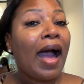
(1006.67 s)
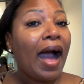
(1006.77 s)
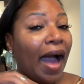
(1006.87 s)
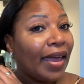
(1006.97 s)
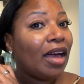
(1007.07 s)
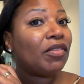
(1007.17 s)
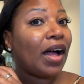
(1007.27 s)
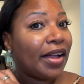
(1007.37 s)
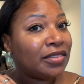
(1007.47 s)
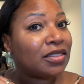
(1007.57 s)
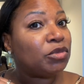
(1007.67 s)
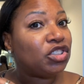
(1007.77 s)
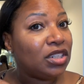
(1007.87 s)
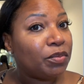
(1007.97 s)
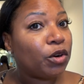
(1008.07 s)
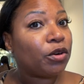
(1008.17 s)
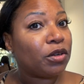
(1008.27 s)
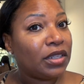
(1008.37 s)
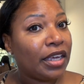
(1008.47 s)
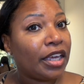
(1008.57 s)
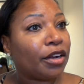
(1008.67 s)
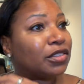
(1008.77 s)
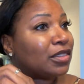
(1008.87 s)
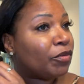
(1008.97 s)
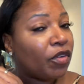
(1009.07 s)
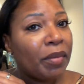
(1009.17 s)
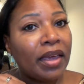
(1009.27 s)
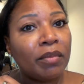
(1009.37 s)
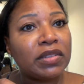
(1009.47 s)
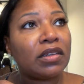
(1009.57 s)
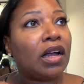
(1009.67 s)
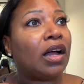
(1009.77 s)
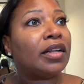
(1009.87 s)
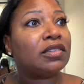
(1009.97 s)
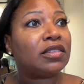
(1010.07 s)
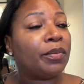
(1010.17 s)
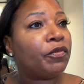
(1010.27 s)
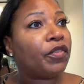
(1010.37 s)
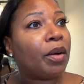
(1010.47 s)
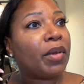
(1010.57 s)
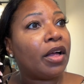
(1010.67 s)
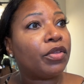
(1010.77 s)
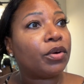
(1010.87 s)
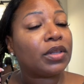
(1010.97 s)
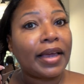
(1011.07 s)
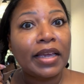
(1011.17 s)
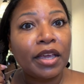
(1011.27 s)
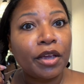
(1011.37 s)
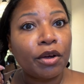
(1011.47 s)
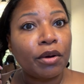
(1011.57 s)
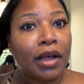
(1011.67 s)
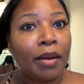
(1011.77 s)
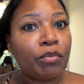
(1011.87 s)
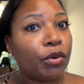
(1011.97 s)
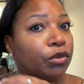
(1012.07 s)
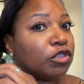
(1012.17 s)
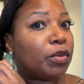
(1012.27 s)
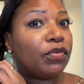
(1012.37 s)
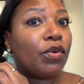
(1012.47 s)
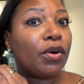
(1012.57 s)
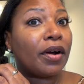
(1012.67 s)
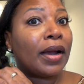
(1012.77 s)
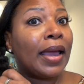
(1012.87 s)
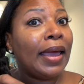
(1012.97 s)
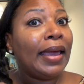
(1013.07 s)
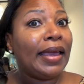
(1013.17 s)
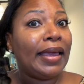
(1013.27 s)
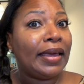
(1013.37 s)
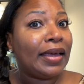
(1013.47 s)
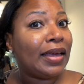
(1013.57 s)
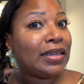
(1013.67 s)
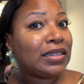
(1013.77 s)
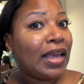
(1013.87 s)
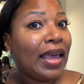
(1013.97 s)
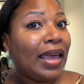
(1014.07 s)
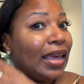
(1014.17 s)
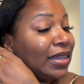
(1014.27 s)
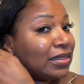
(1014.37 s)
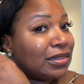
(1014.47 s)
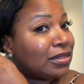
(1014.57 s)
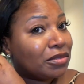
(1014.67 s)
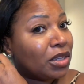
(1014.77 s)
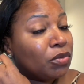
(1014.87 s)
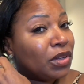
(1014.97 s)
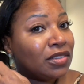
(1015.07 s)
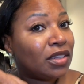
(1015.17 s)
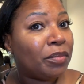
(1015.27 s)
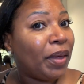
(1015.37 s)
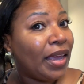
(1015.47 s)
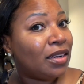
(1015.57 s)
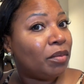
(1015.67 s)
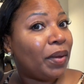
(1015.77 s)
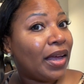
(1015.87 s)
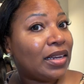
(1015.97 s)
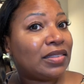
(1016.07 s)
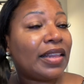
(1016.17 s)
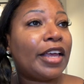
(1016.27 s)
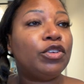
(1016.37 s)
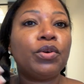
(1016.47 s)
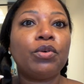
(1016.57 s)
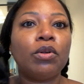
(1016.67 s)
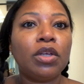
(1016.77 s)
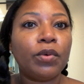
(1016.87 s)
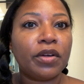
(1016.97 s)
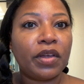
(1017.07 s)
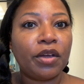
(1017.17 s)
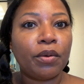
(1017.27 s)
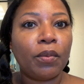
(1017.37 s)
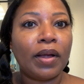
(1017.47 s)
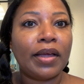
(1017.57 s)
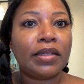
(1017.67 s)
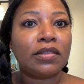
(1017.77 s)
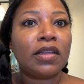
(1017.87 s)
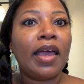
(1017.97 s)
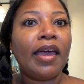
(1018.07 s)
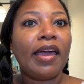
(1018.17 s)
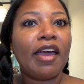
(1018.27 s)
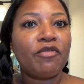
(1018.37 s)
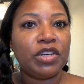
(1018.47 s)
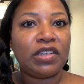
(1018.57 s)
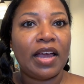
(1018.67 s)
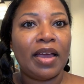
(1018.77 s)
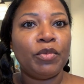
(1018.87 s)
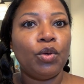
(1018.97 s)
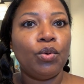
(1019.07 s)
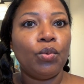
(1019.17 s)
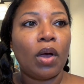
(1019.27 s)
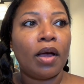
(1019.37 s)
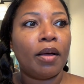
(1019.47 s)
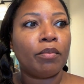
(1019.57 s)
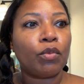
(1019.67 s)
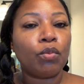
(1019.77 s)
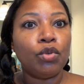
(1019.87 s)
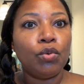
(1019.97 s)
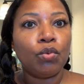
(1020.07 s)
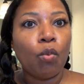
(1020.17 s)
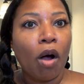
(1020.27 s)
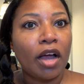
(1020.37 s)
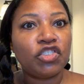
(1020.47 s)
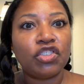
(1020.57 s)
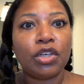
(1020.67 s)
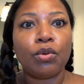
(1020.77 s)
I have gotten some cheap curly hair, some from Amazon, some from other like hair brokers before, and it was a pain in the butt. It's like you could only wear the hair once. Every time you washed it